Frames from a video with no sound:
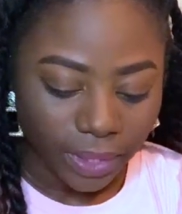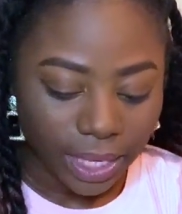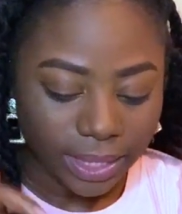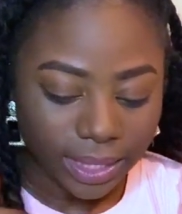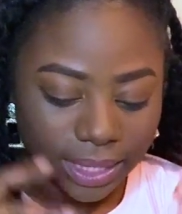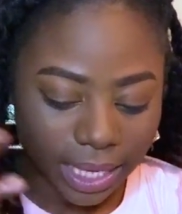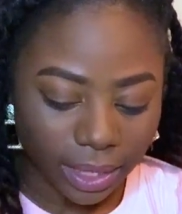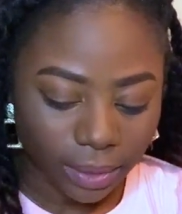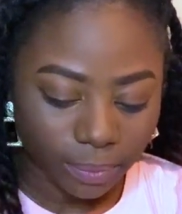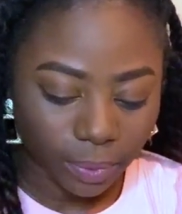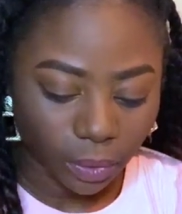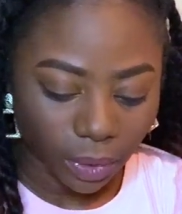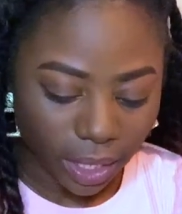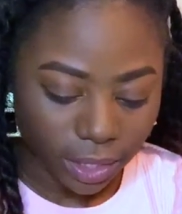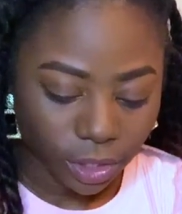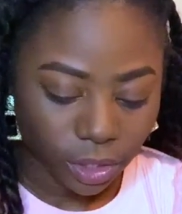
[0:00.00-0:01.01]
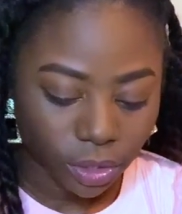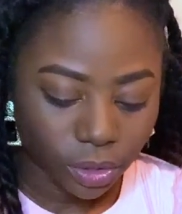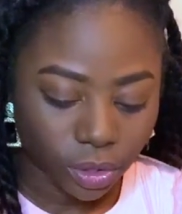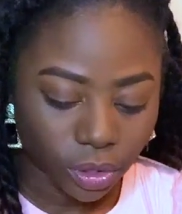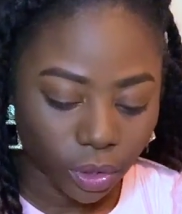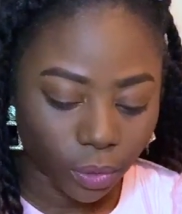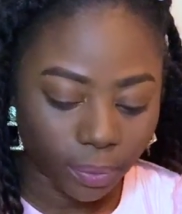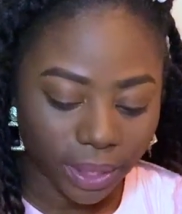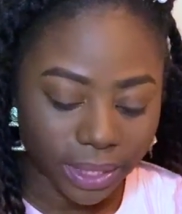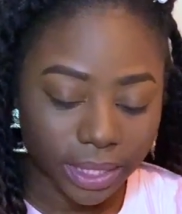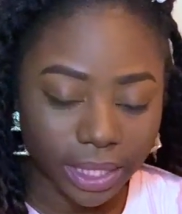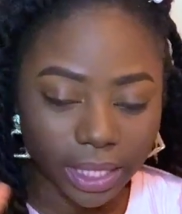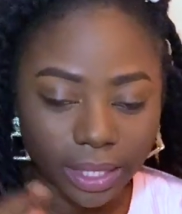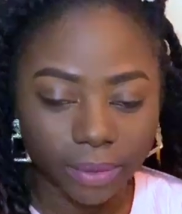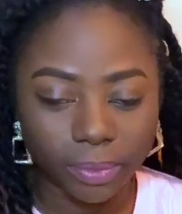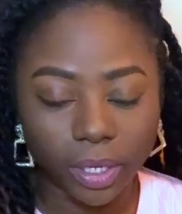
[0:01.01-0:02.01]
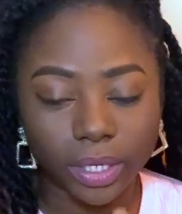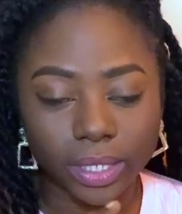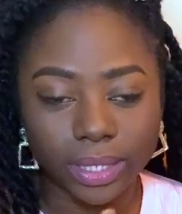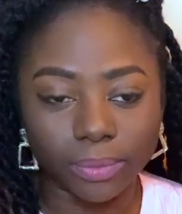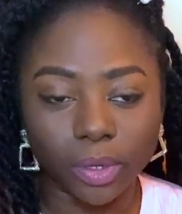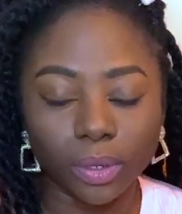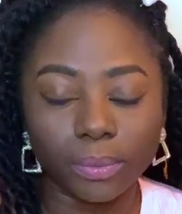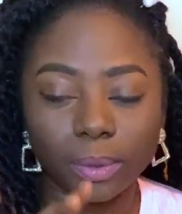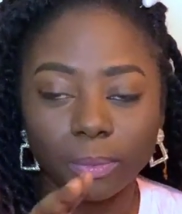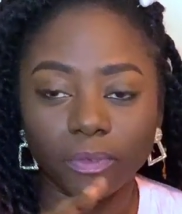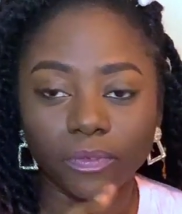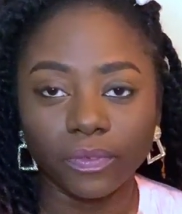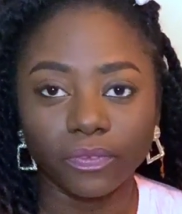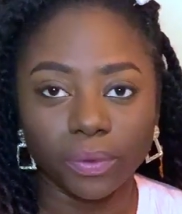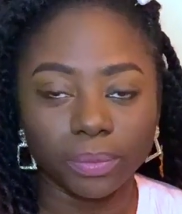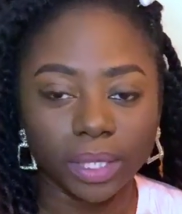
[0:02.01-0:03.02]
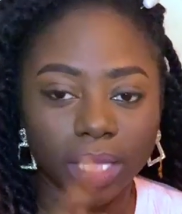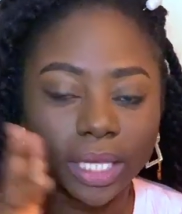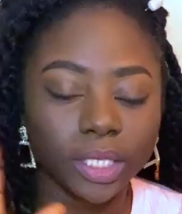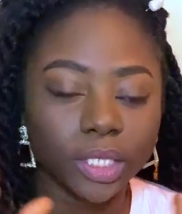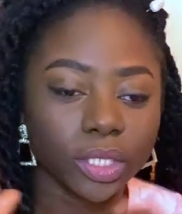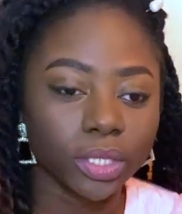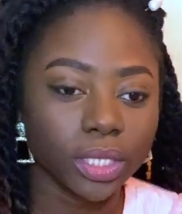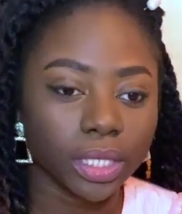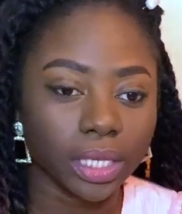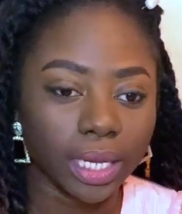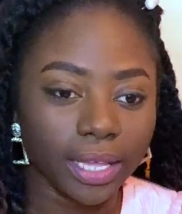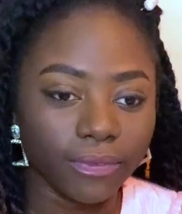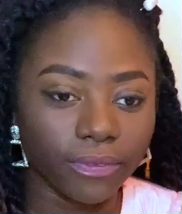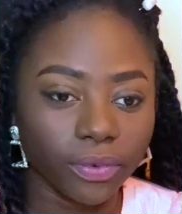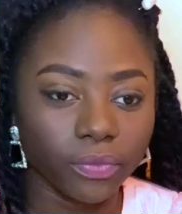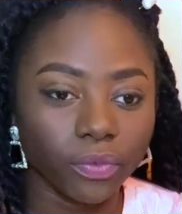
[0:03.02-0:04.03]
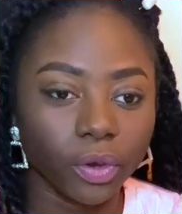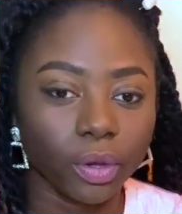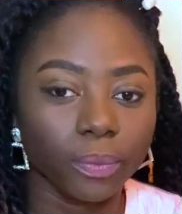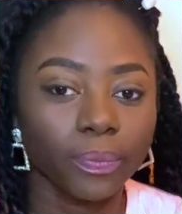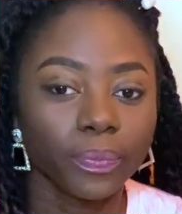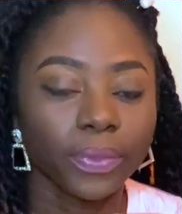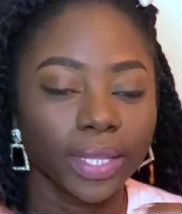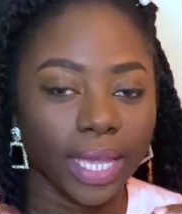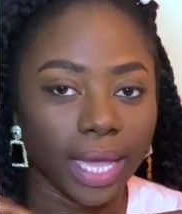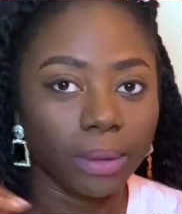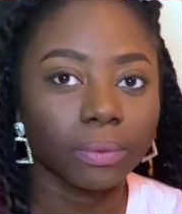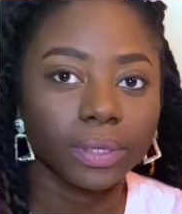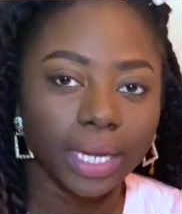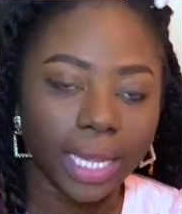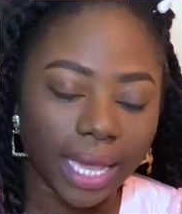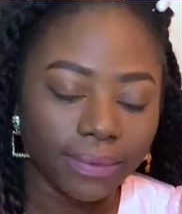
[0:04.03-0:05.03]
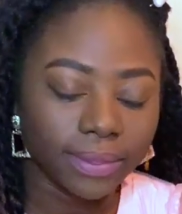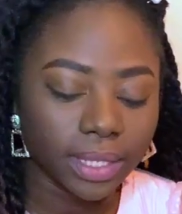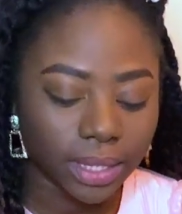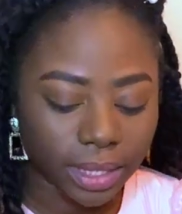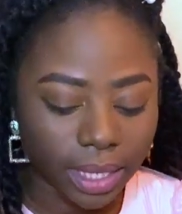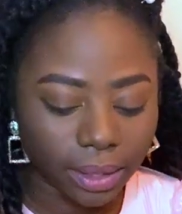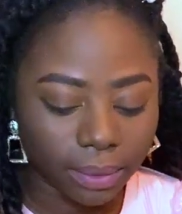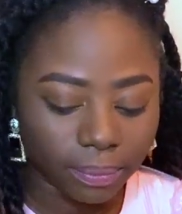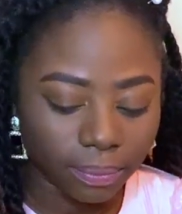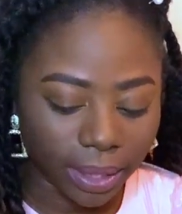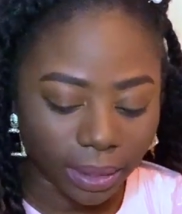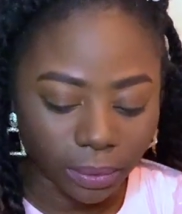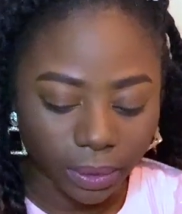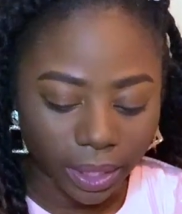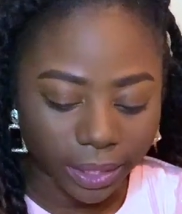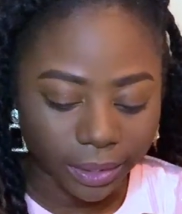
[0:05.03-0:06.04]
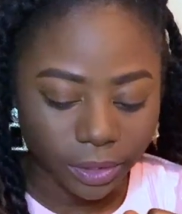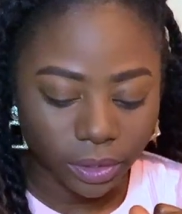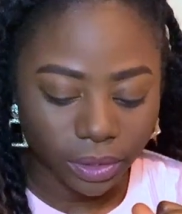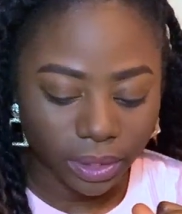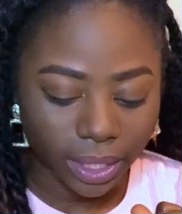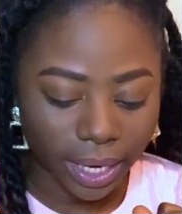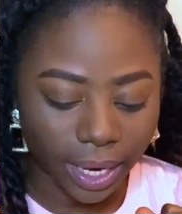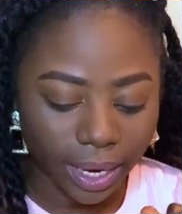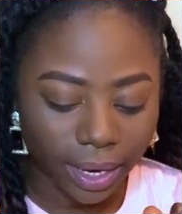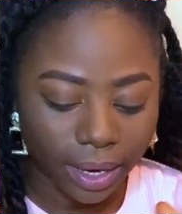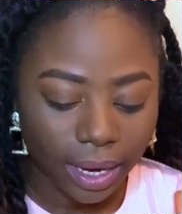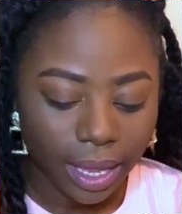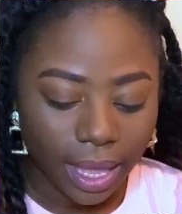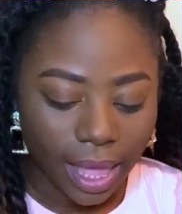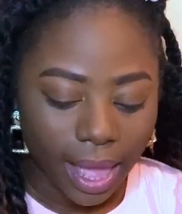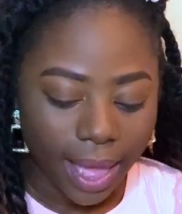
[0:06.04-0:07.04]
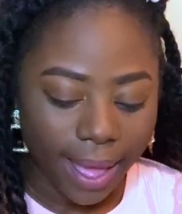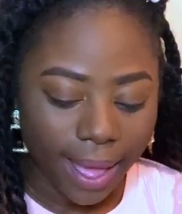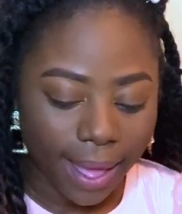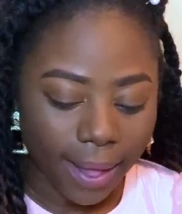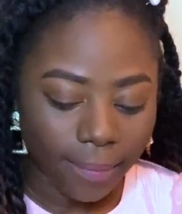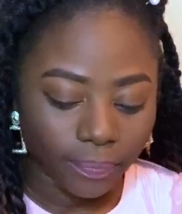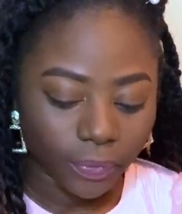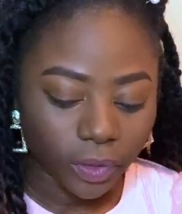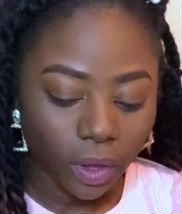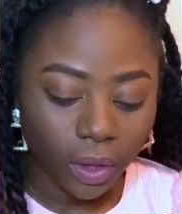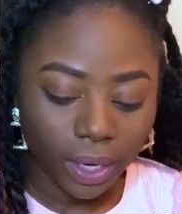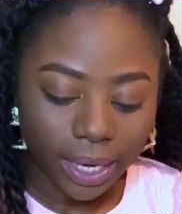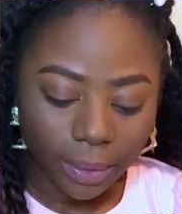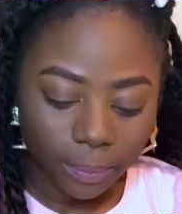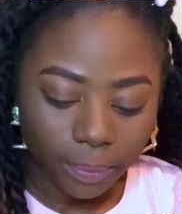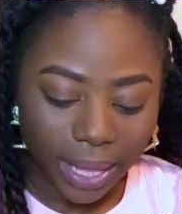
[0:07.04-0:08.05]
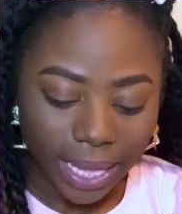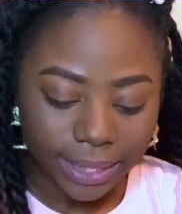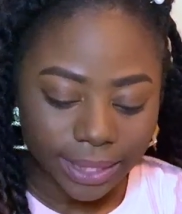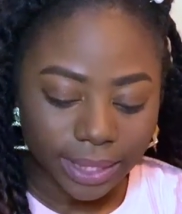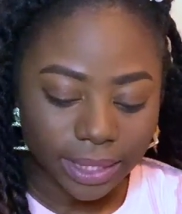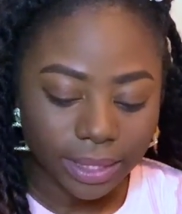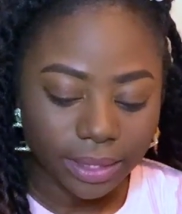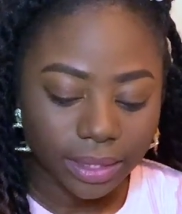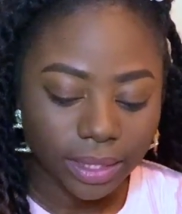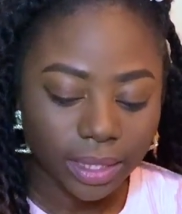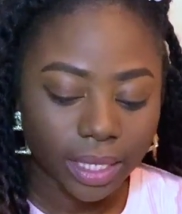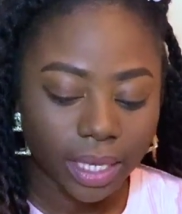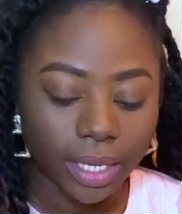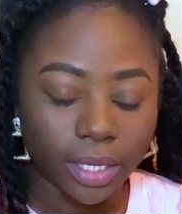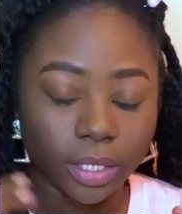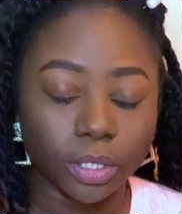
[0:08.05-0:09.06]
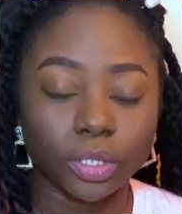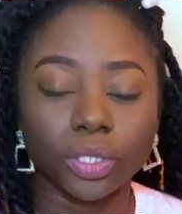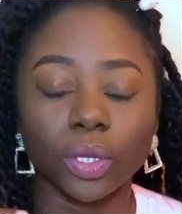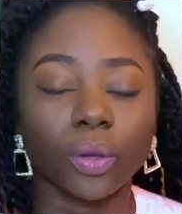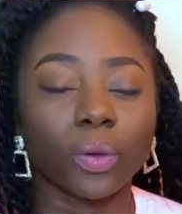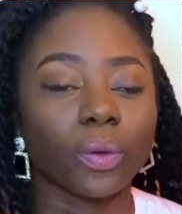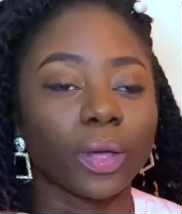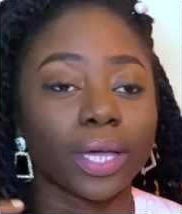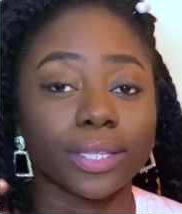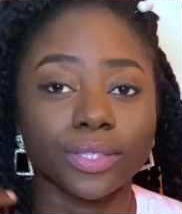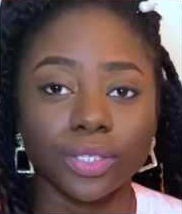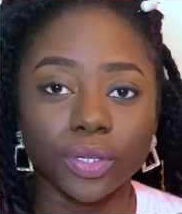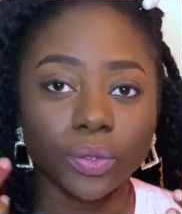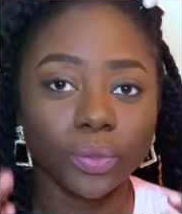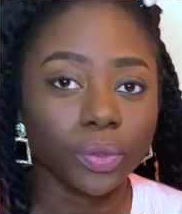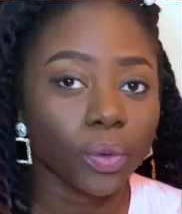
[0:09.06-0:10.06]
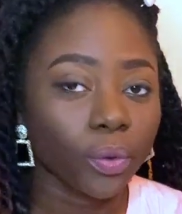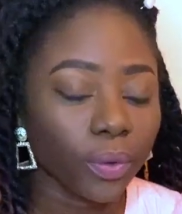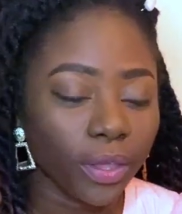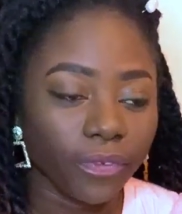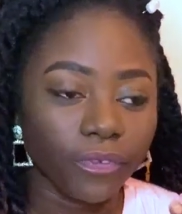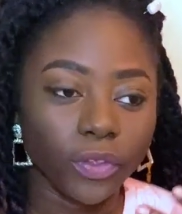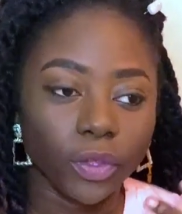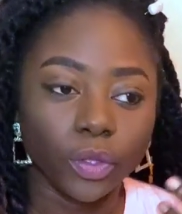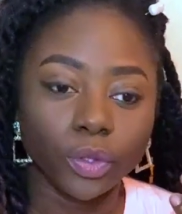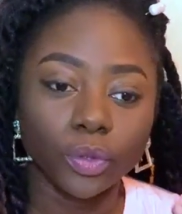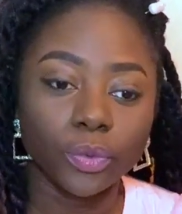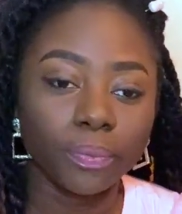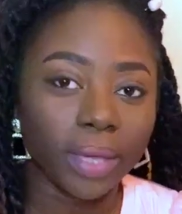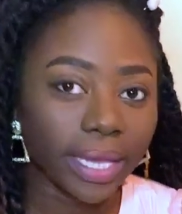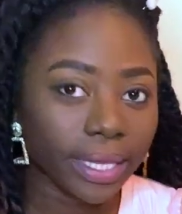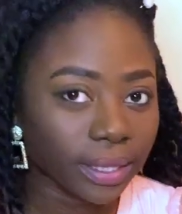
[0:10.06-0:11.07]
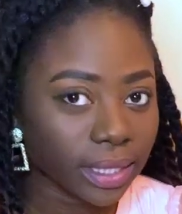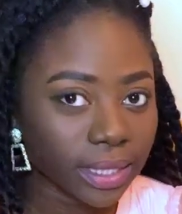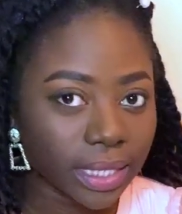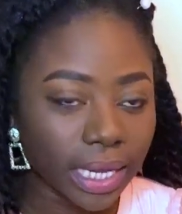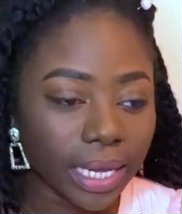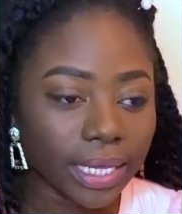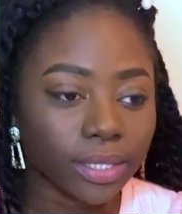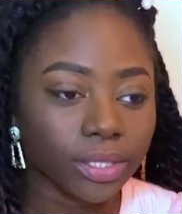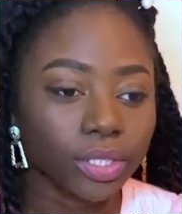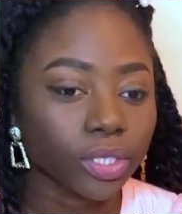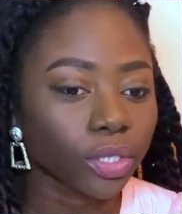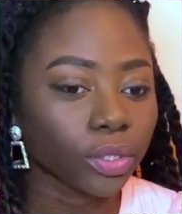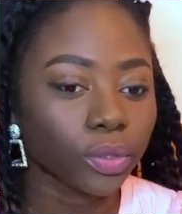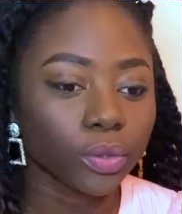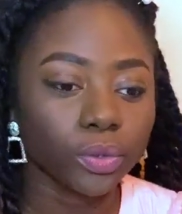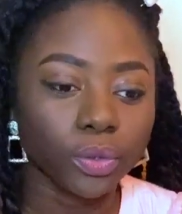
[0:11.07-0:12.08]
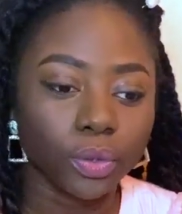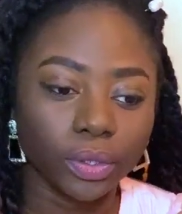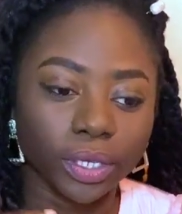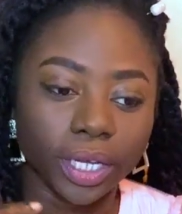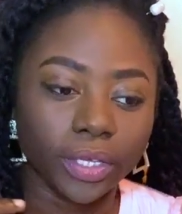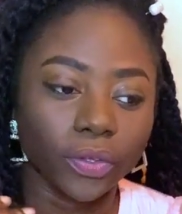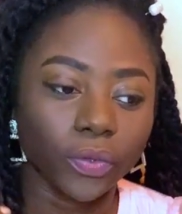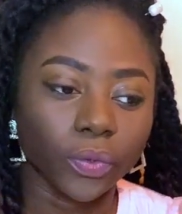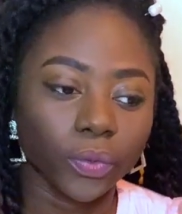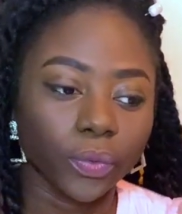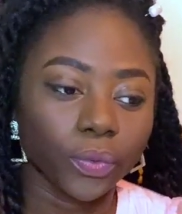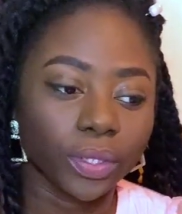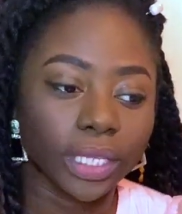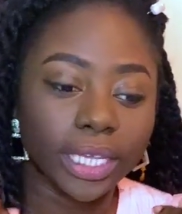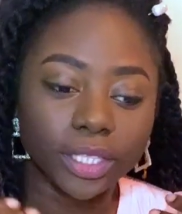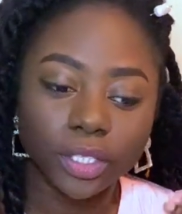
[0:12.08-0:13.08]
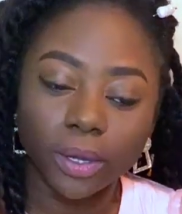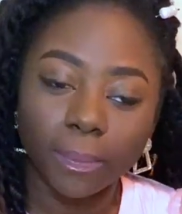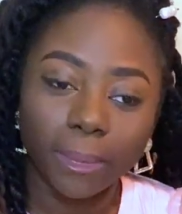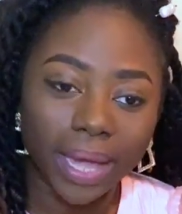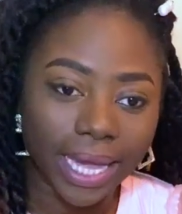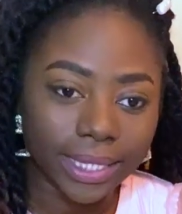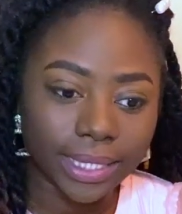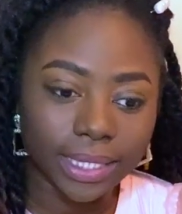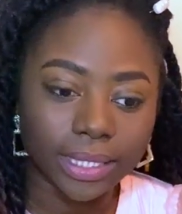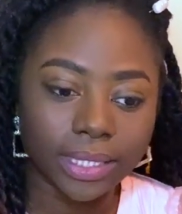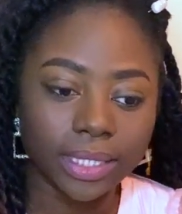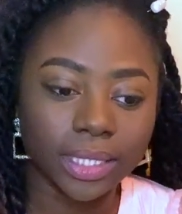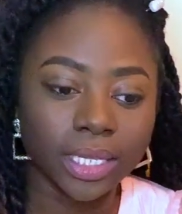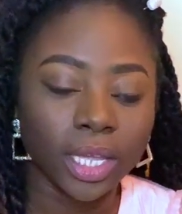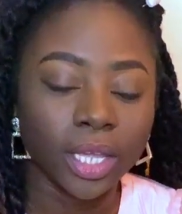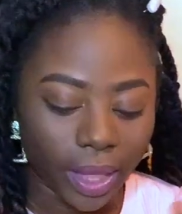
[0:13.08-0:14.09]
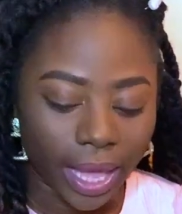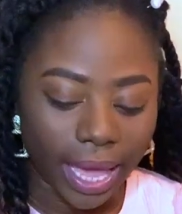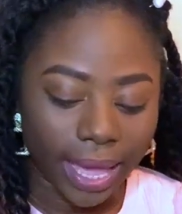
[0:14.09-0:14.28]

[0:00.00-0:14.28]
Set up location. So basically, because I'm going to be moving from the kitchen to the living room, I will have to set up my location there. Cut out patterns. So as you know, if you do make designs, you do know that you need your patterns.